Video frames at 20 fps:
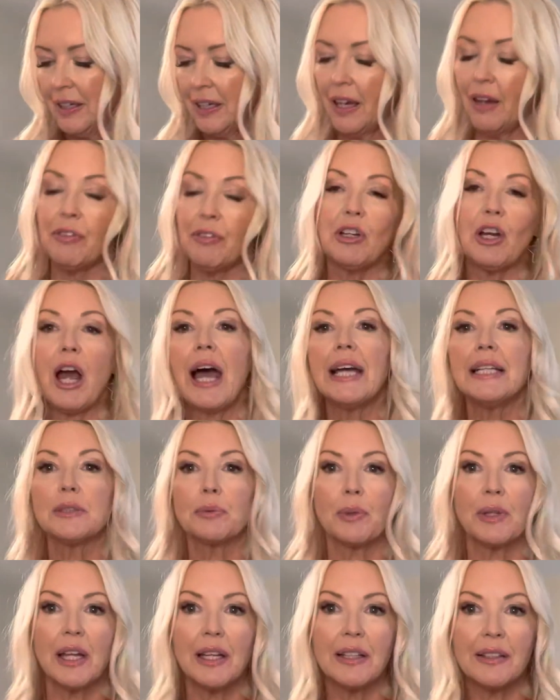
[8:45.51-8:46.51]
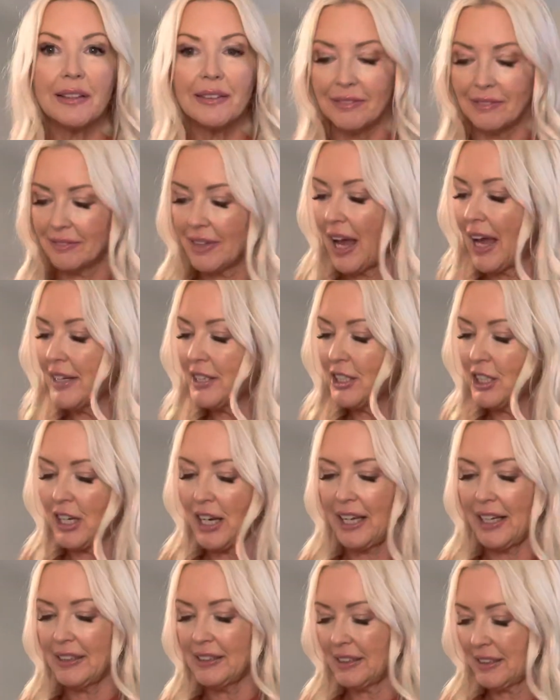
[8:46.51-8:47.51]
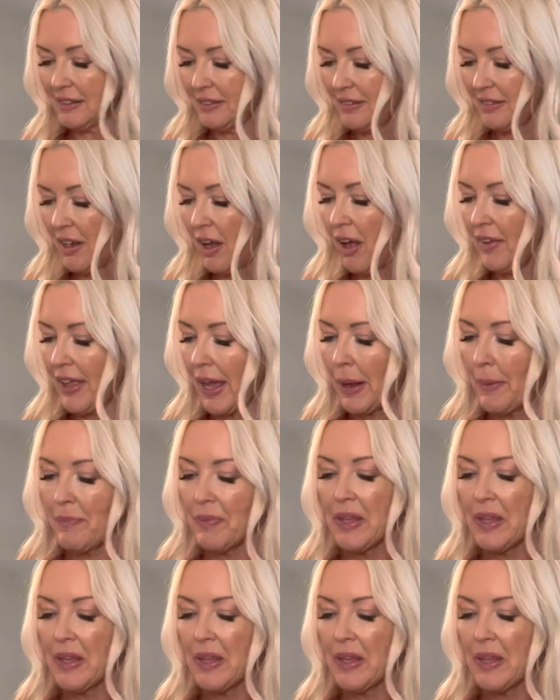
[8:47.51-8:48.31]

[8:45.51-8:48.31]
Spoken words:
cover your eyes with eye shades and all that.